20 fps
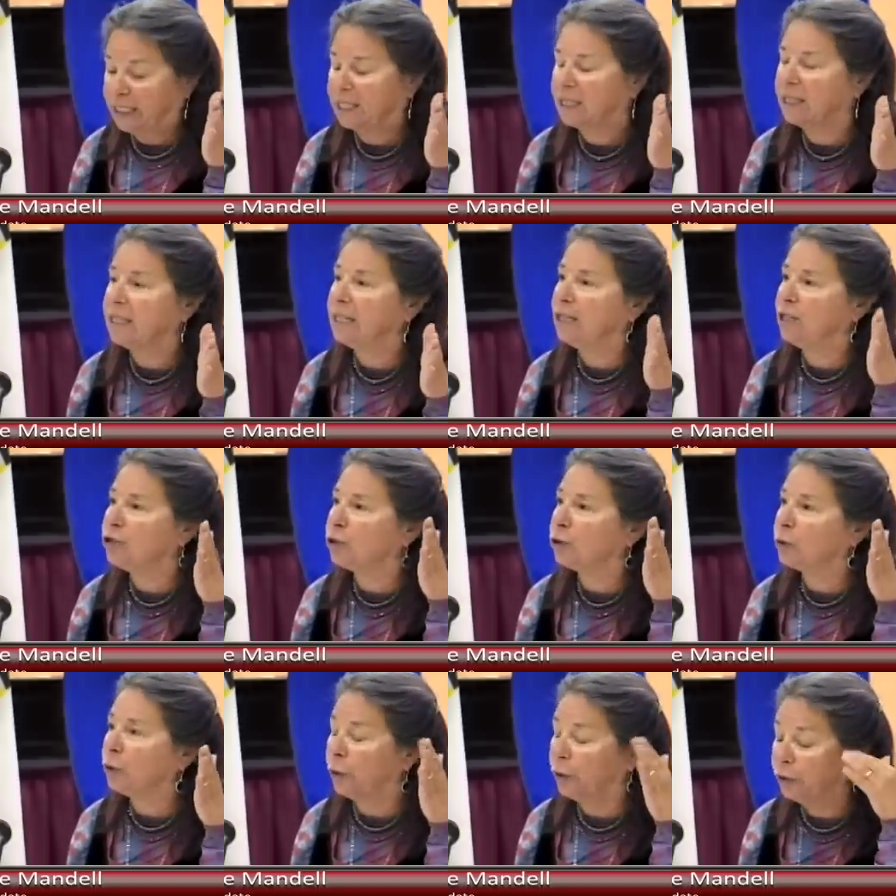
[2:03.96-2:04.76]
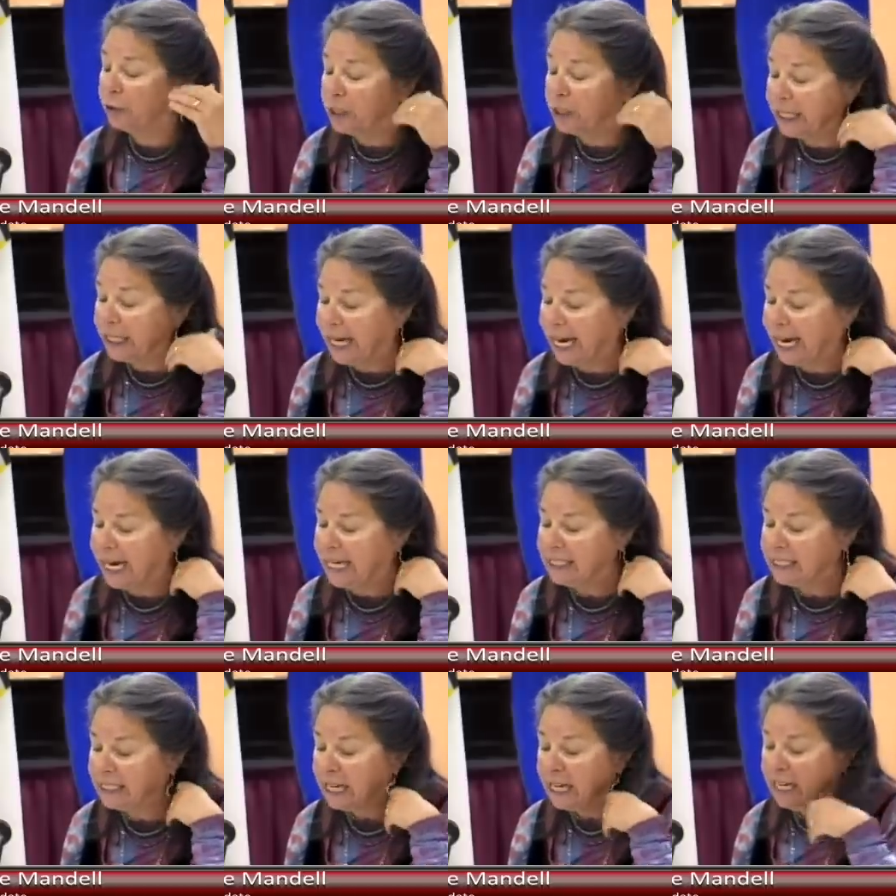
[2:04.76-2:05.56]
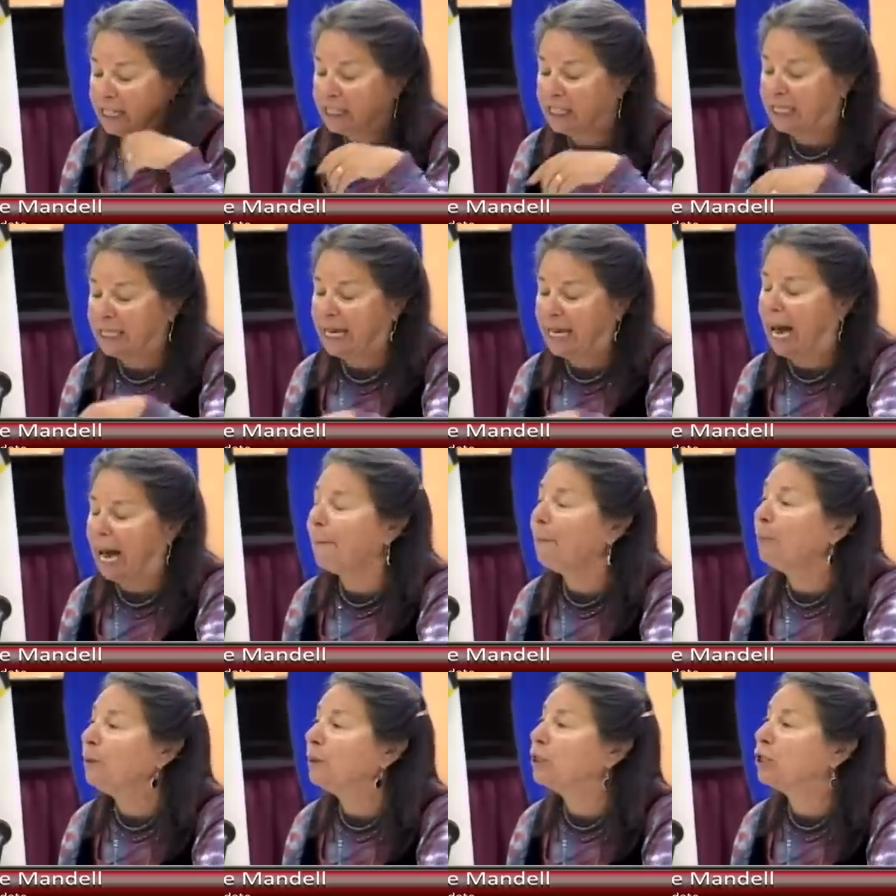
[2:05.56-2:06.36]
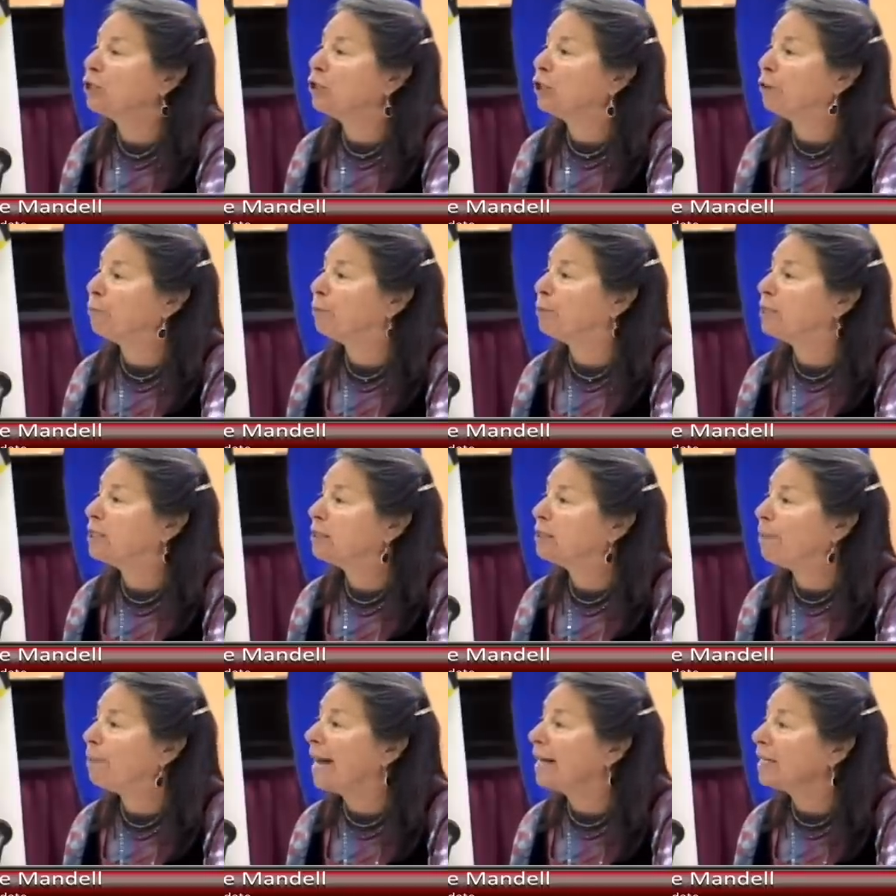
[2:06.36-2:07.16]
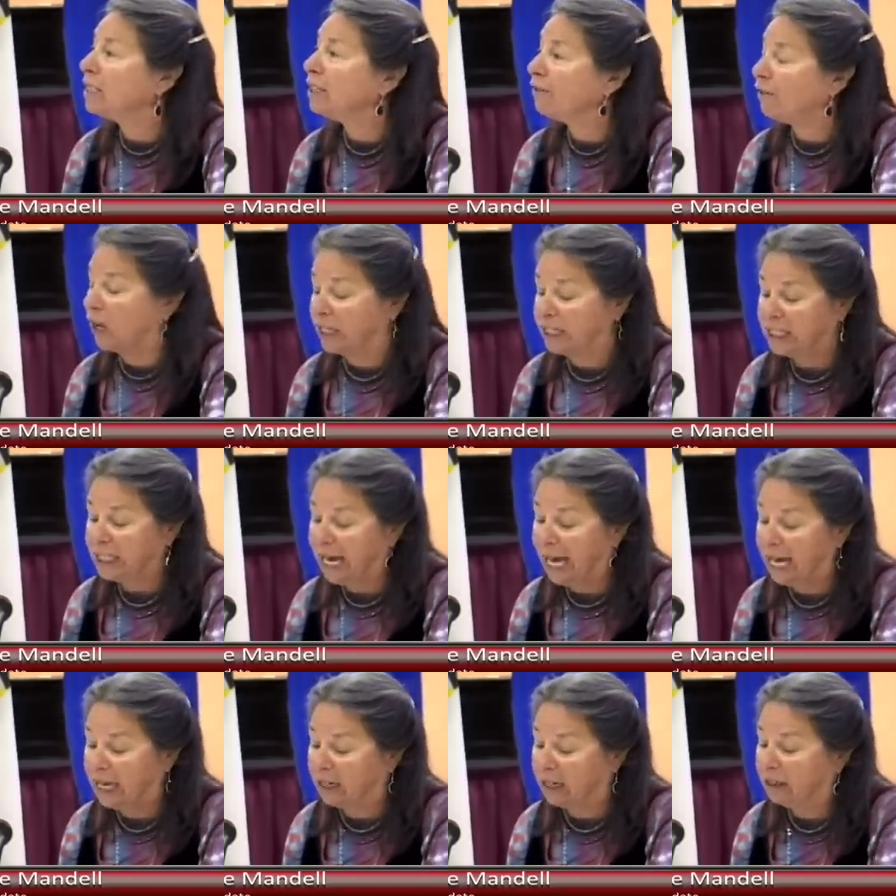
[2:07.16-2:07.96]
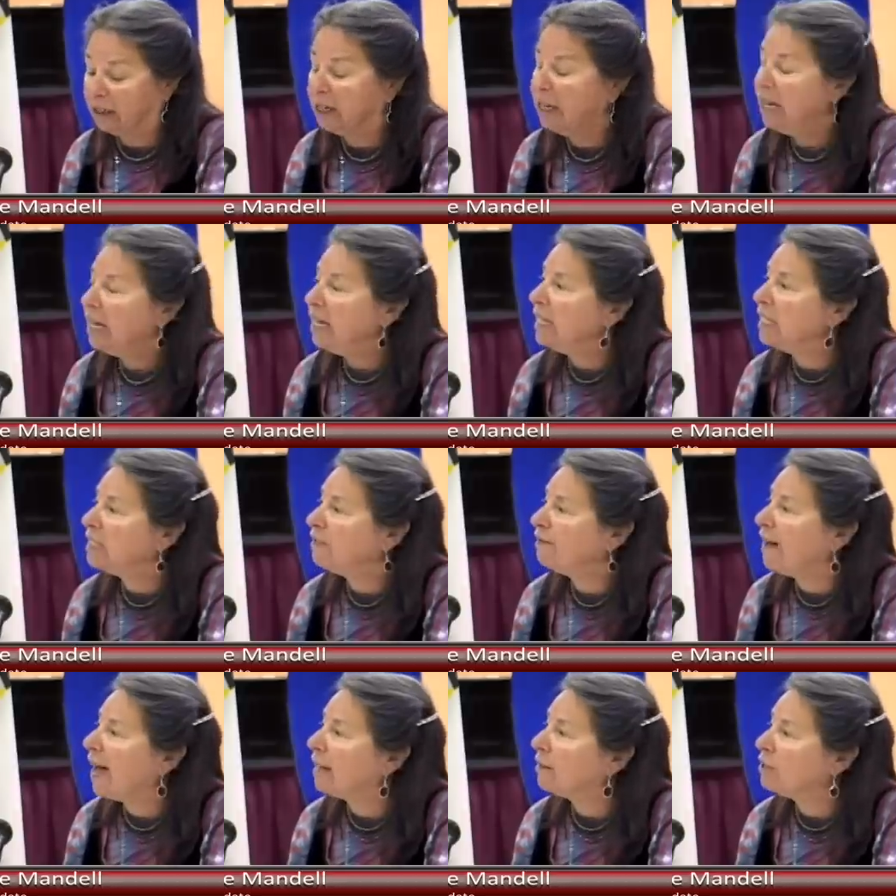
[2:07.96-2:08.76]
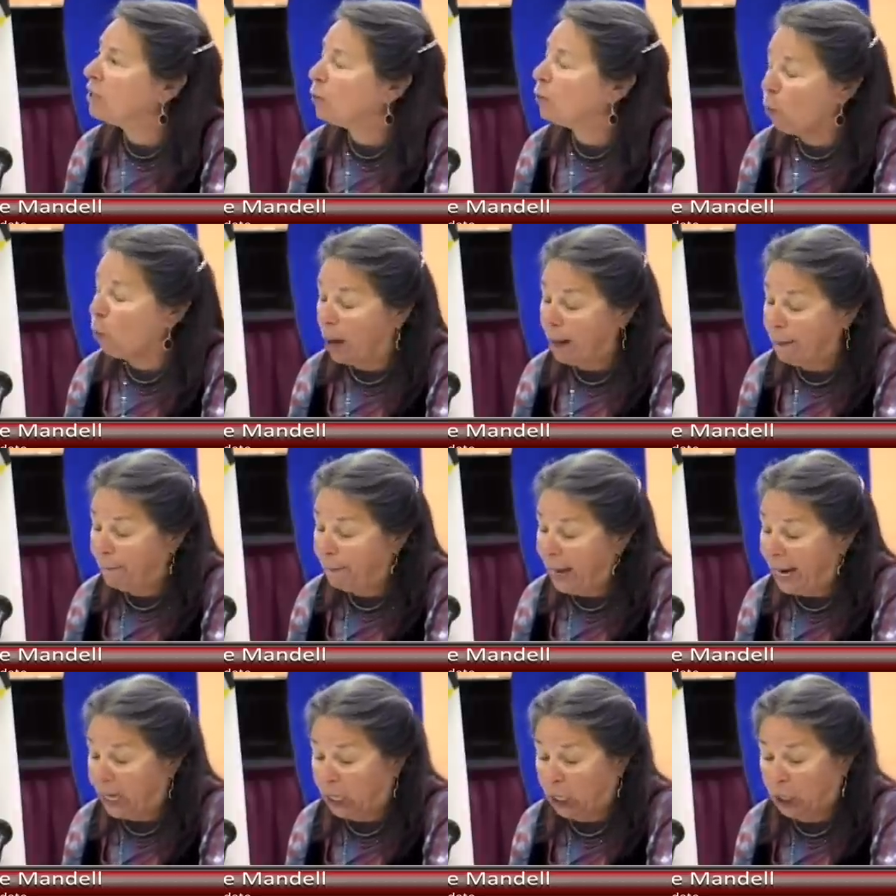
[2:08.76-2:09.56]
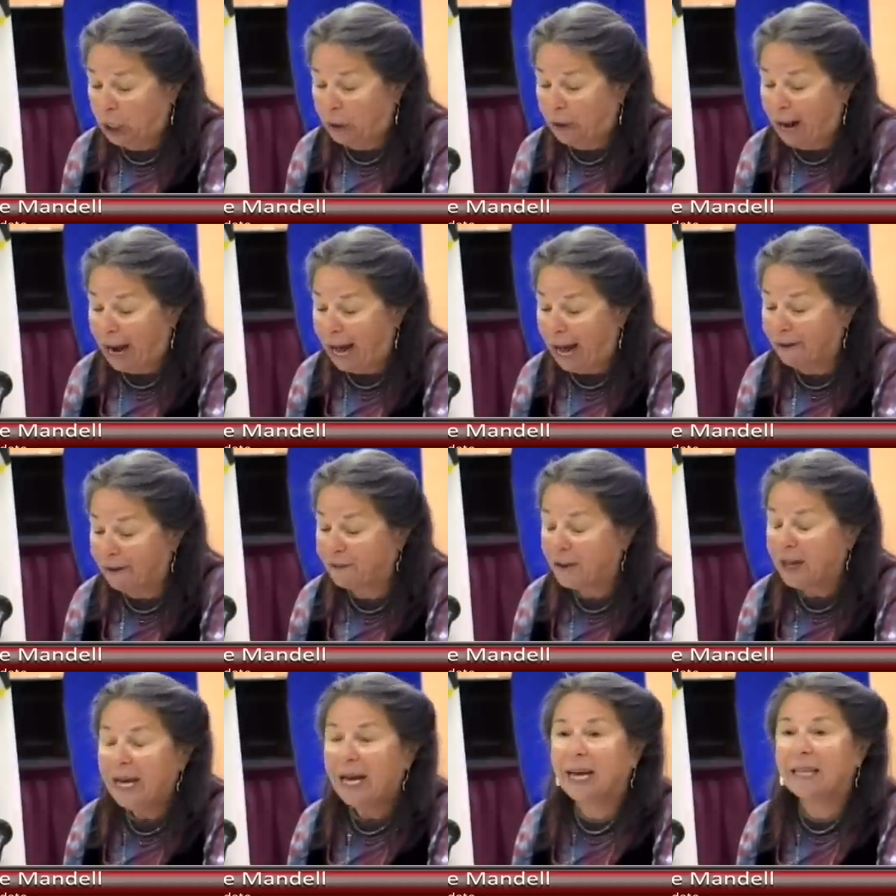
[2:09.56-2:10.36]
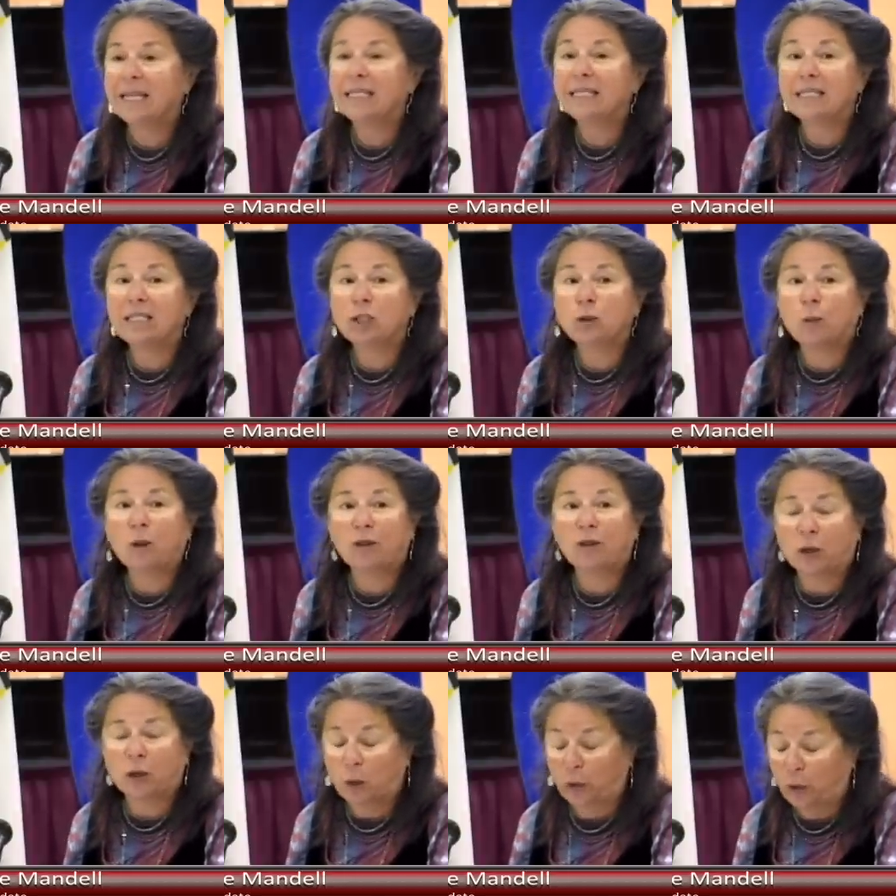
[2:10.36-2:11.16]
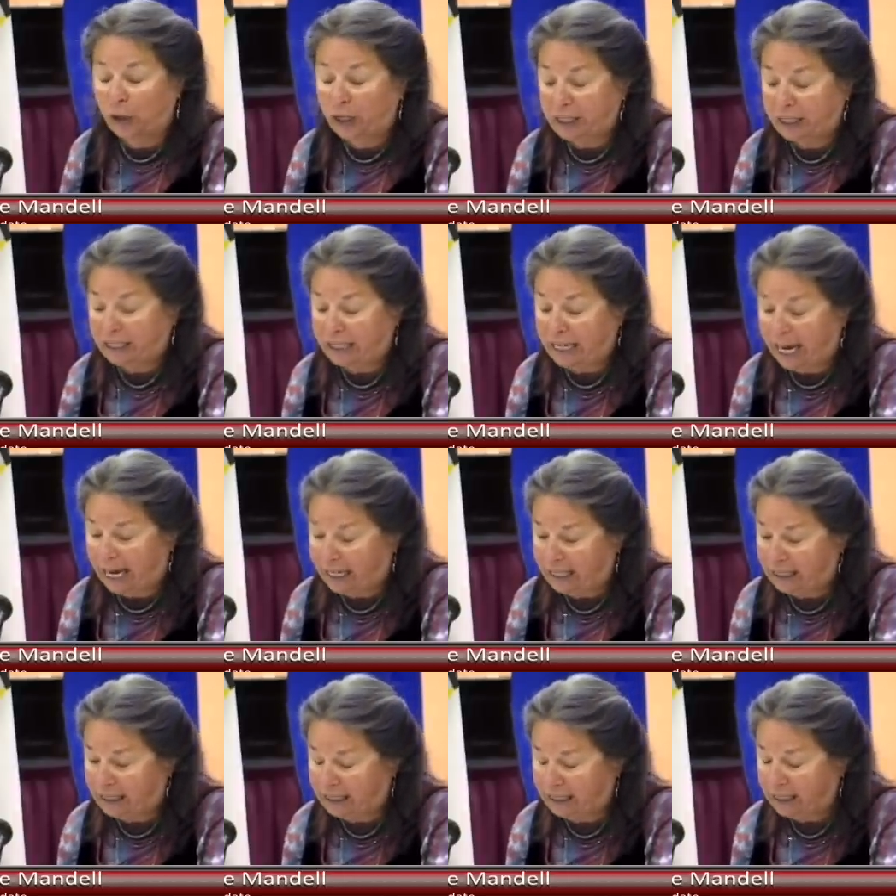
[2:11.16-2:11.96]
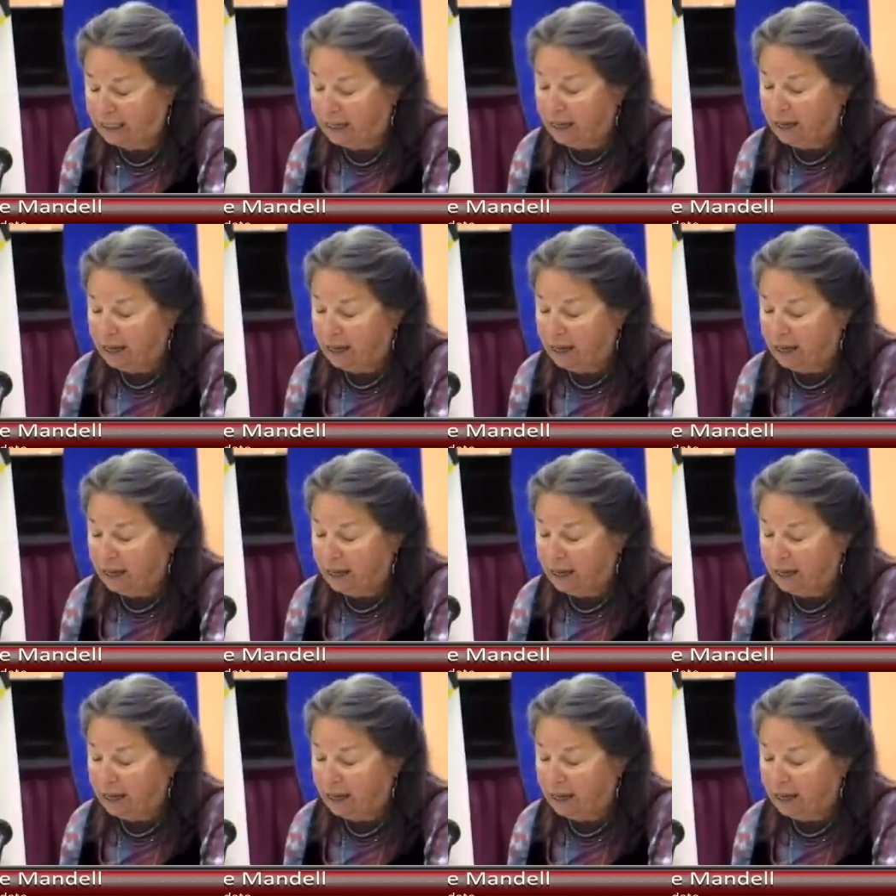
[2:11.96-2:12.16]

in the Tsilhqotin case to the Aboriginal perspective on title is found in one paragraph, and this is what the court says.